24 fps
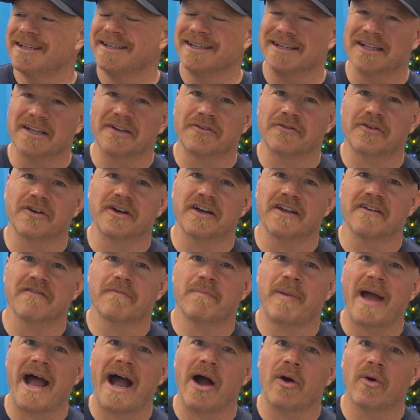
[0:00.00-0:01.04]
delivery of
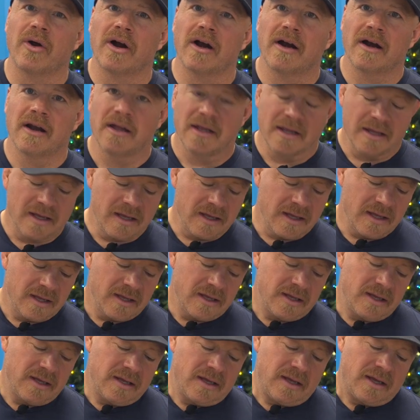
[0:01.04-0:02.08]
power.
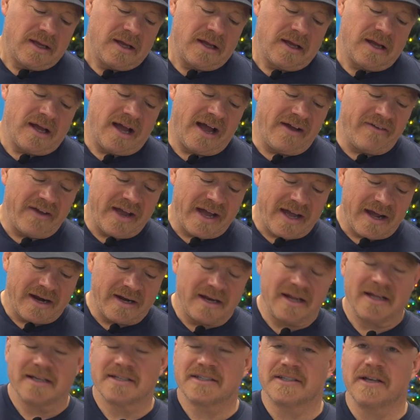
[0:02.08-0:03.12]
I've had
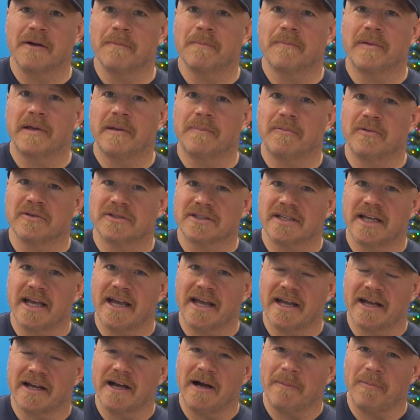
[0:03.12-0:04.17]
some people
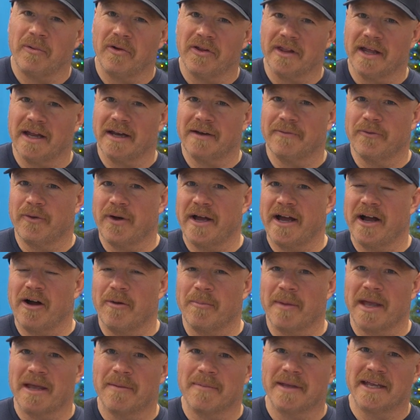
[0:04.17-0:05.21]
say, a couple, that, well,
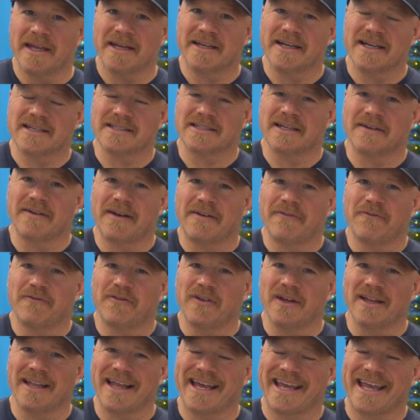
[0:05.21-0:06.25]
maybe it doesn't
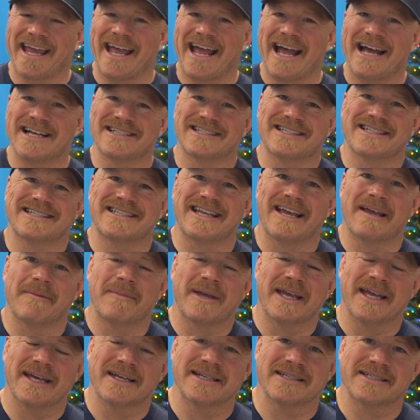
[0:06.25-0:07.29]
feel like it has the same
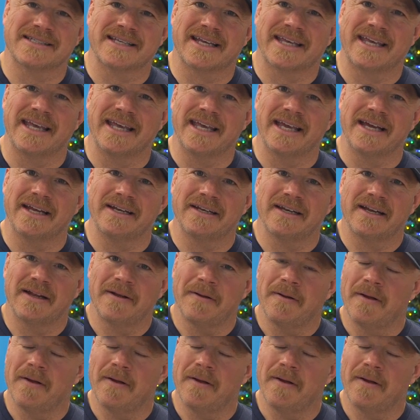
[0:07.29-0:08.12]
hit as the Keihin.